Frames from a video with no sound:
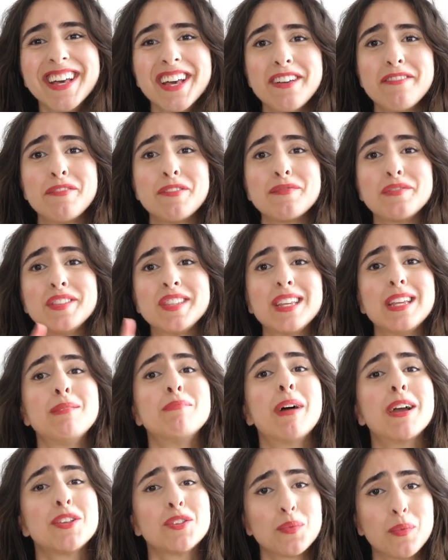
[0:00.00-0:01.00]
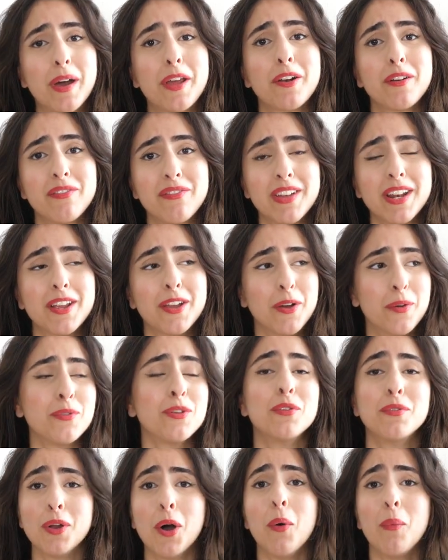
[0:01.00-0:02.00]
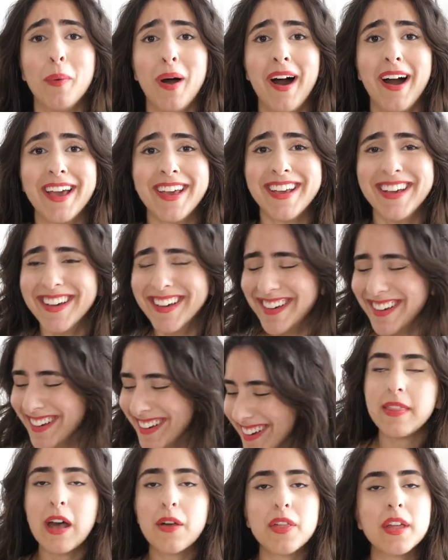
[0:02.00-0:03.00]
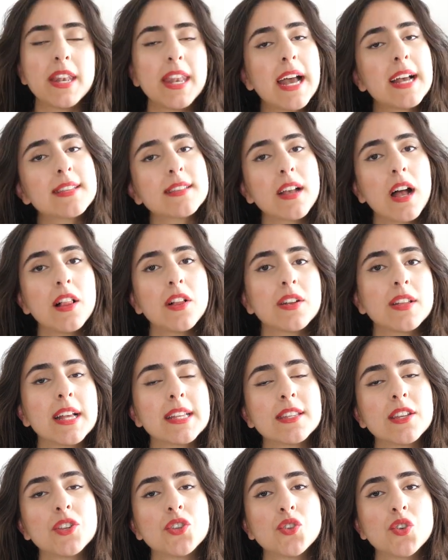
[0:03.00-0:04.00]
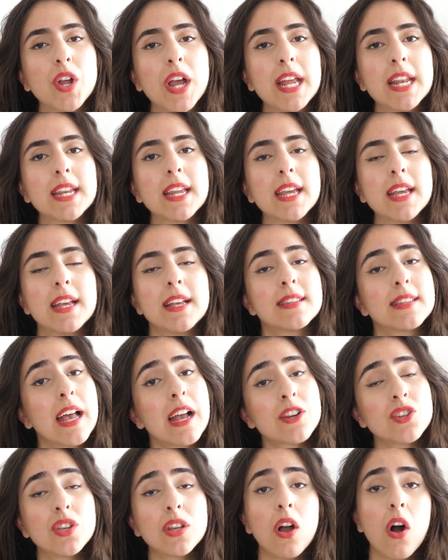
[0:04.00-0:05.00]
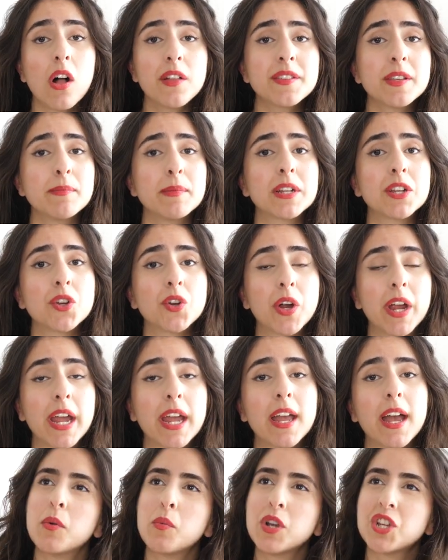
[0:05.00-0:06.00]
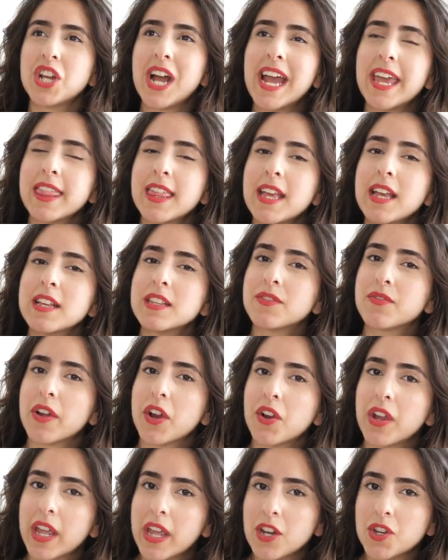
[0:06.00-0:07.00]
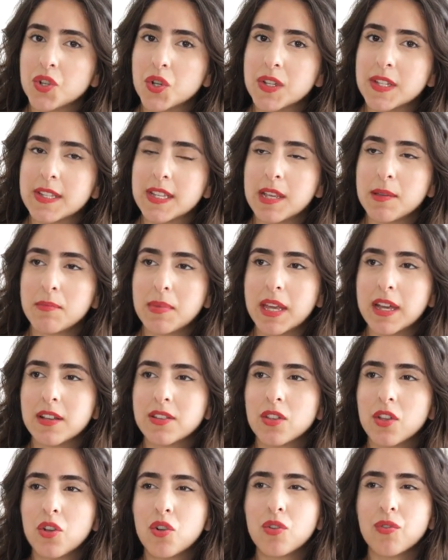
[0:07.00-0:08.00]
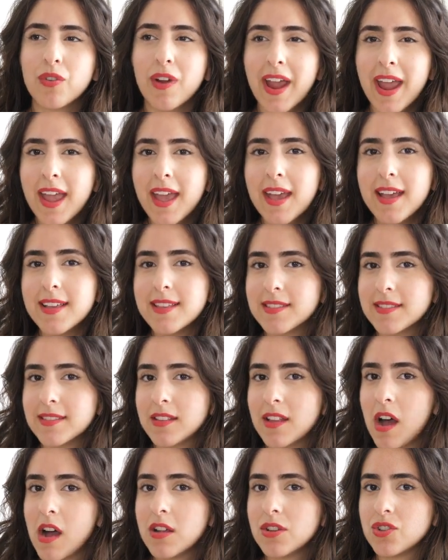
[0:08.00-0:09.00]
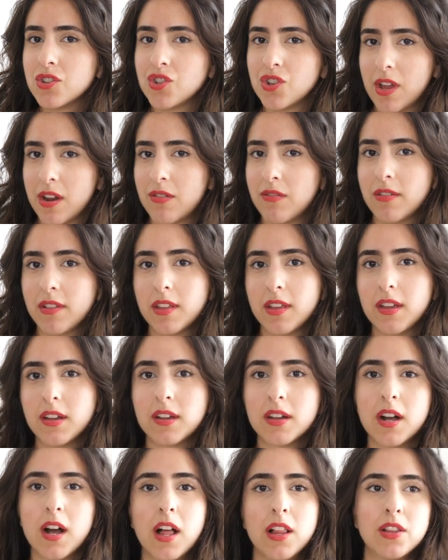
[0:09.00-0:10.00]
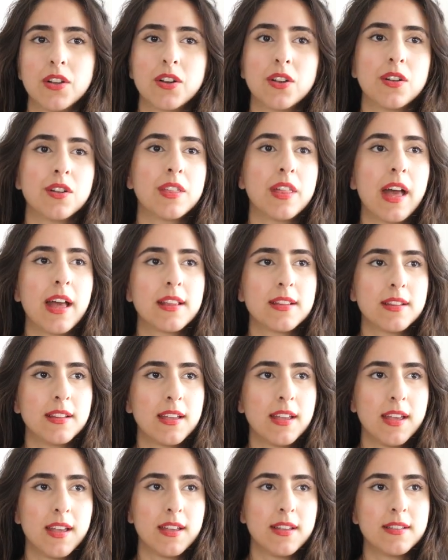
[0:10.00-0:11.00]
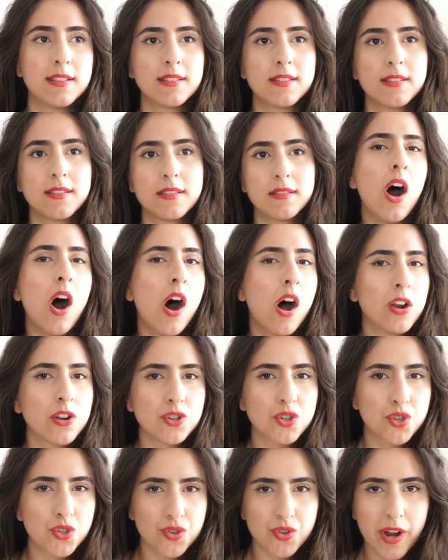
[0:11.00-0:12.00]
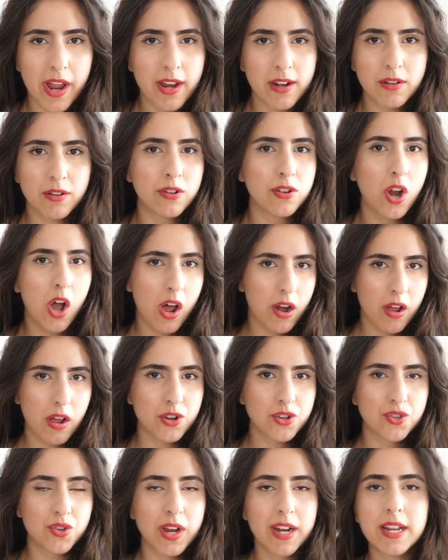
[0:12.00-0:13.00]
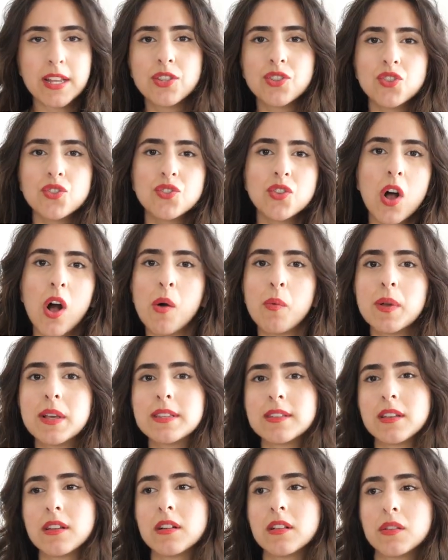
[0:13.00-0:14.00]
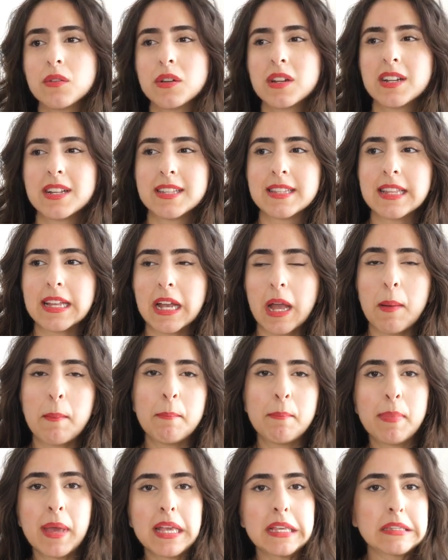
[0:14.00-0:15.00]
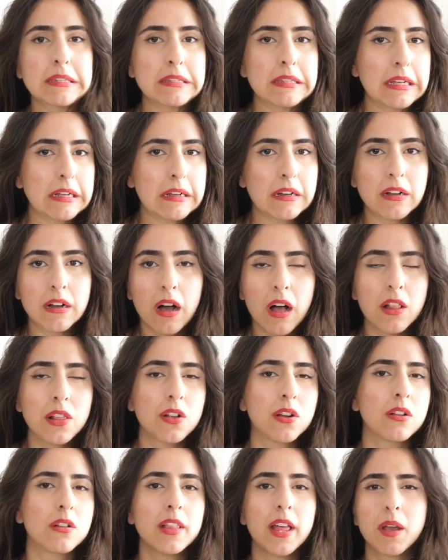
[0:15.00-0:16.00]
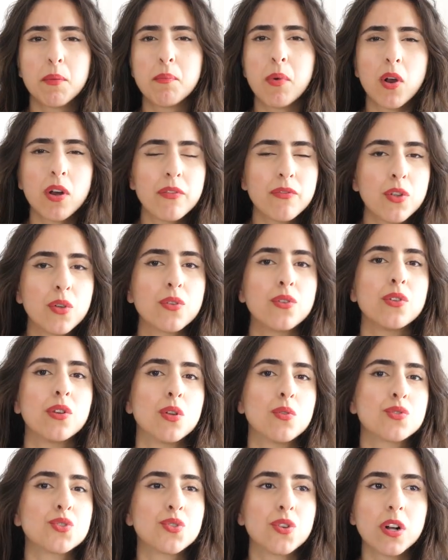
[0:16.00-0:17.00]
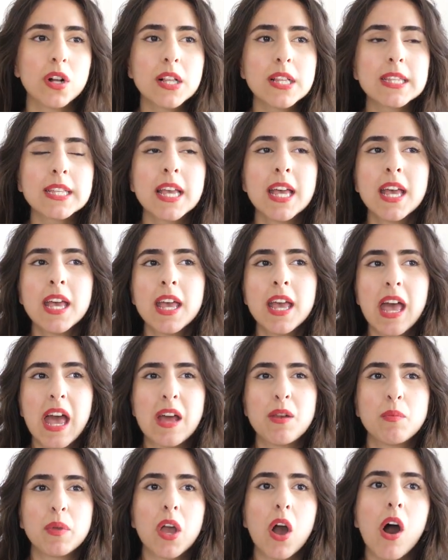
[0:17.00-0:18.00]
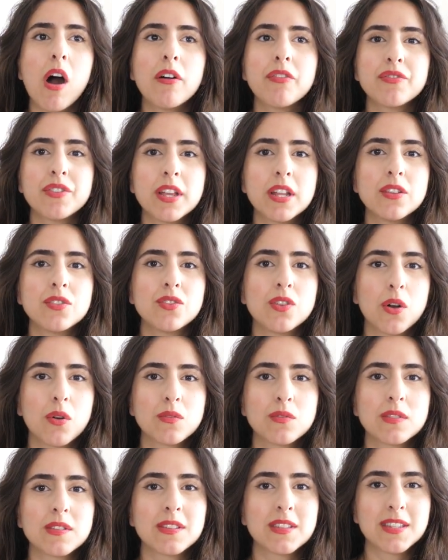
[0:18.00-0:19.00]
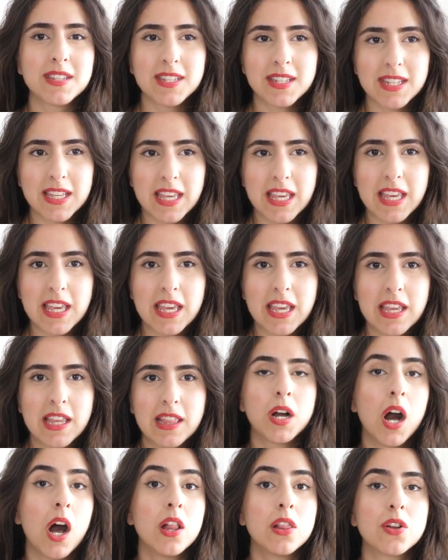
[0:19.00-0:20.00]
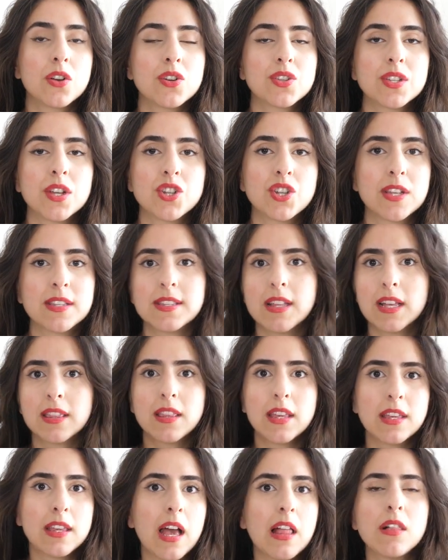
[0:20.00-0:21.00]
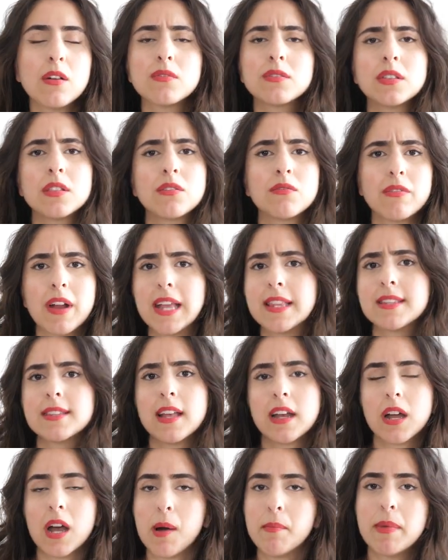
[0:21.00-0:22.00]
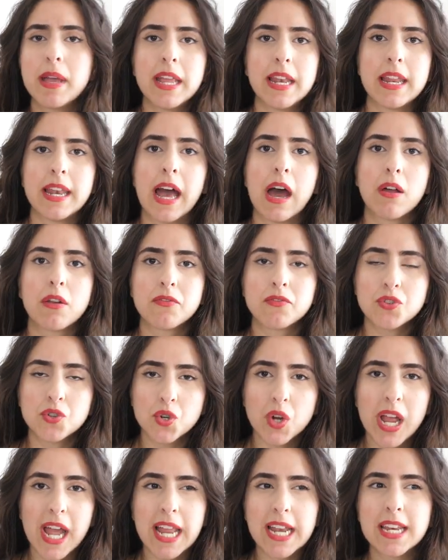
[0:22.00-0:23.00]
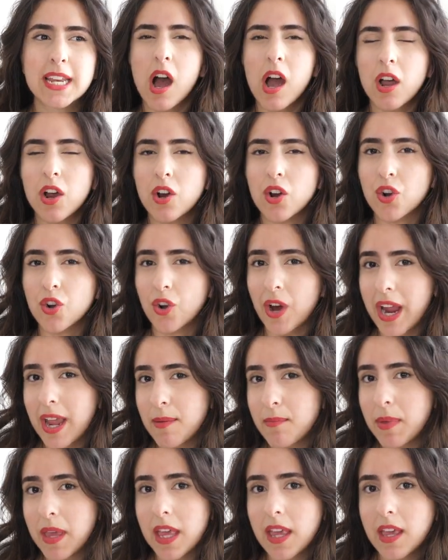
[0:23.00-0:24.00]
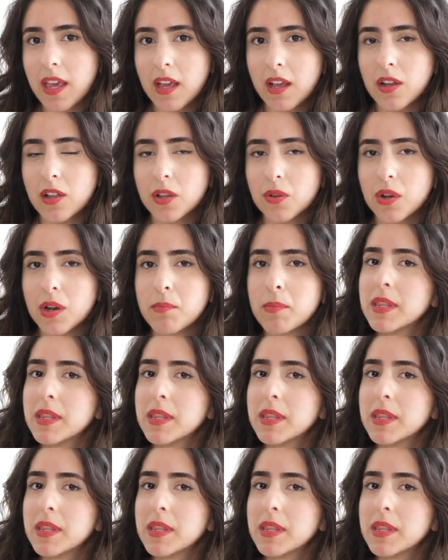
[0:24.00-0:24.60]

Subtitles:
If you've seen my sweater video, you know why. Now the next color that's in trend is actually Ultimate Gray, which I think is very interesting because gray is not generally a color that is on trend or not on trend. It's just always included as like a basic color, like part of your neutrals. And we often don't see colors such as like the yellows and the reds that come in and out of trend, a gray being included.